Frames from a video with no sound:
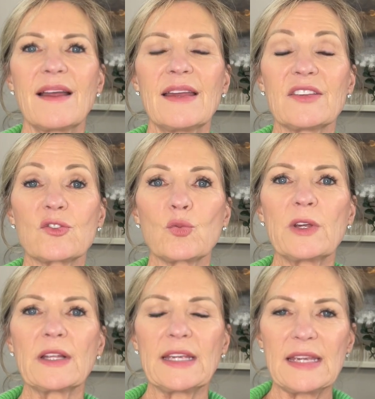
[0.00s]
It's
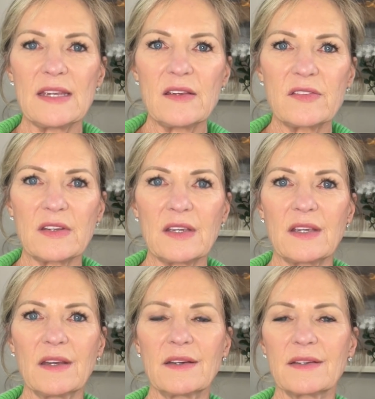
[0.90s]
really
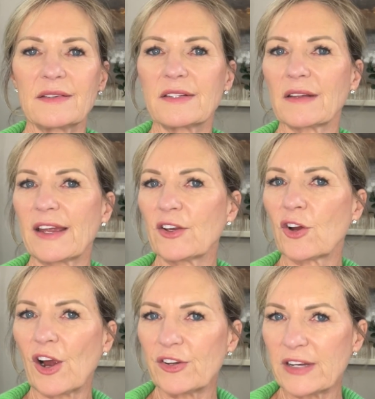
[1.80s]
easy to let your
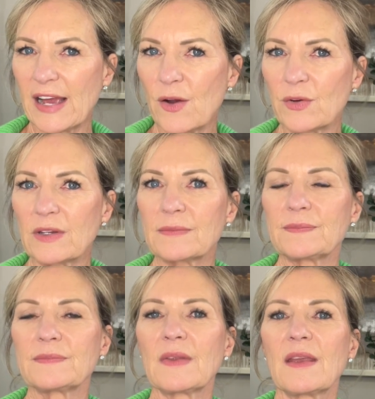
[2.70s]
guard down
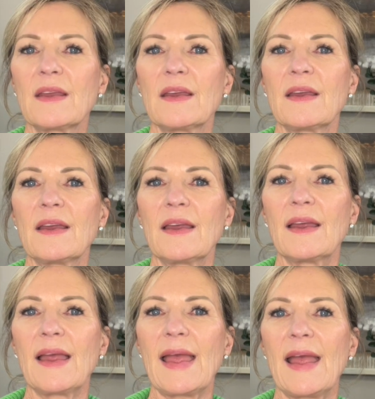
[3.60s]

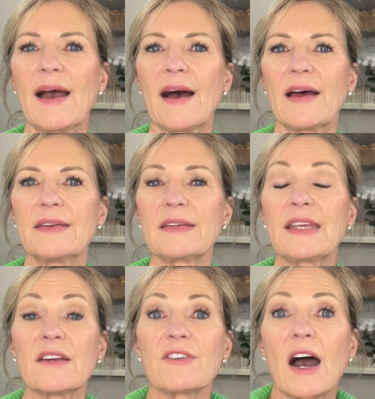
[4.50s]
and
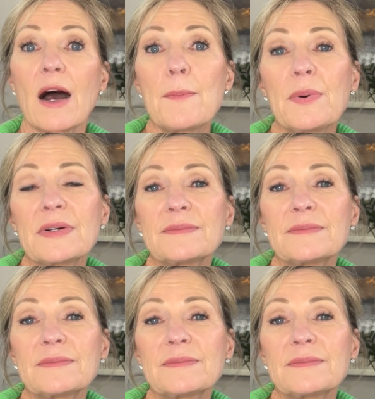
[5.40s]
give up,